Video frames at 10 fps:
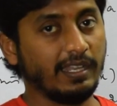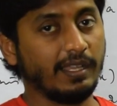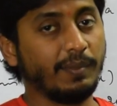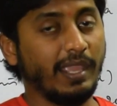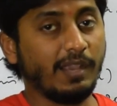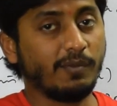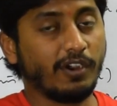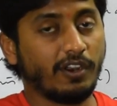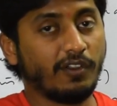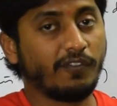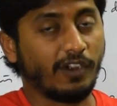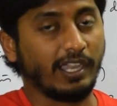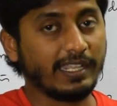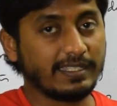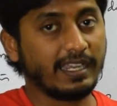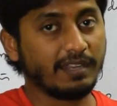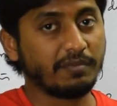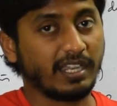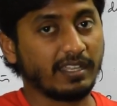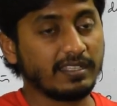uh, make a model of forty
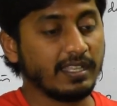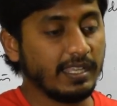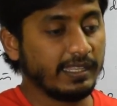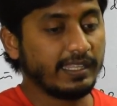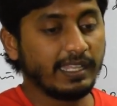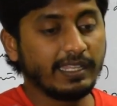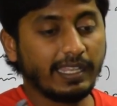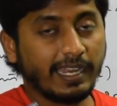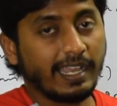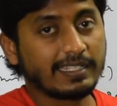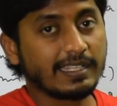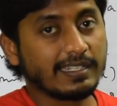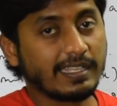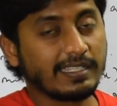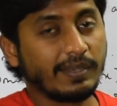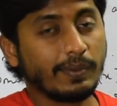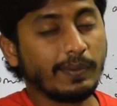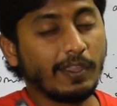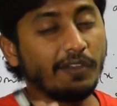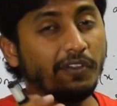centimeters, then in actual size it will
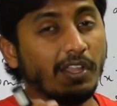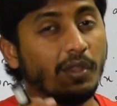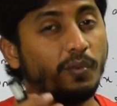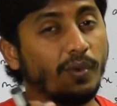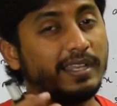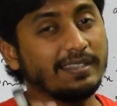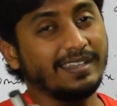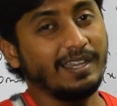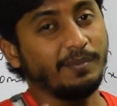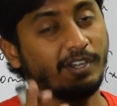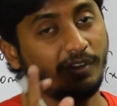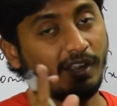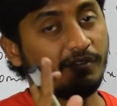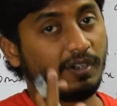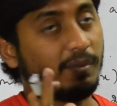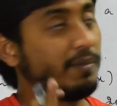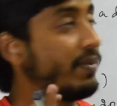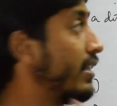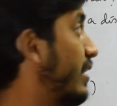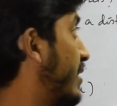be of one centimeter. You have to
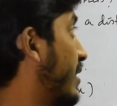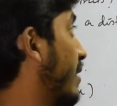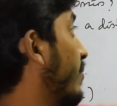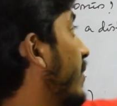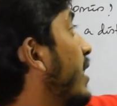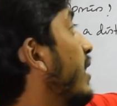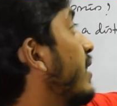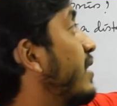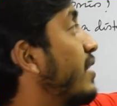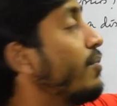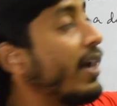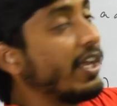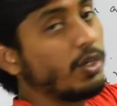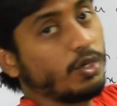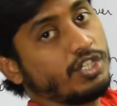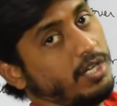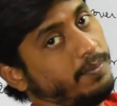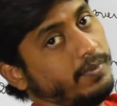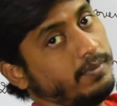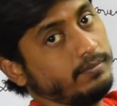remember this term. This is microchip.
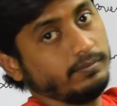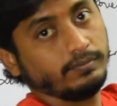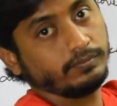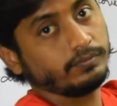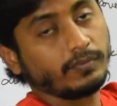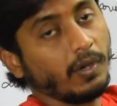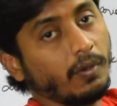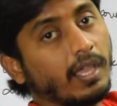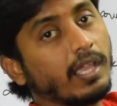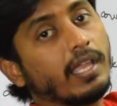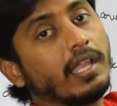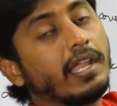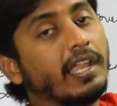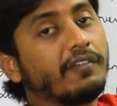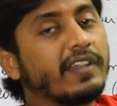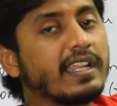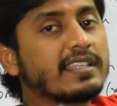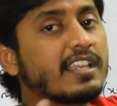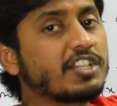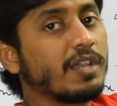Okay. If it is
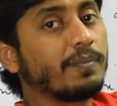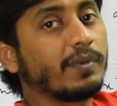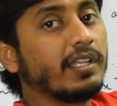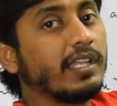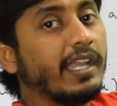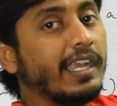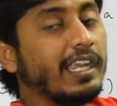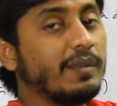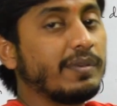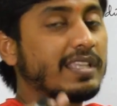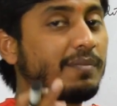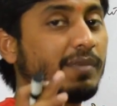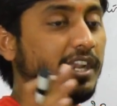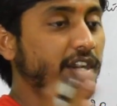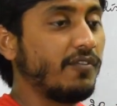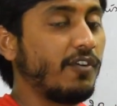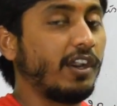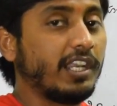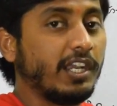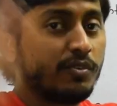a ship, it will be some kind of
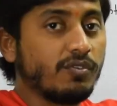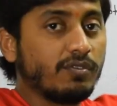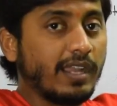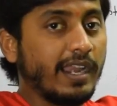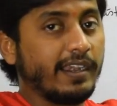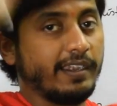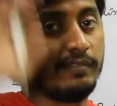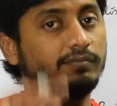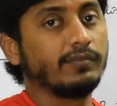forty to one hundred,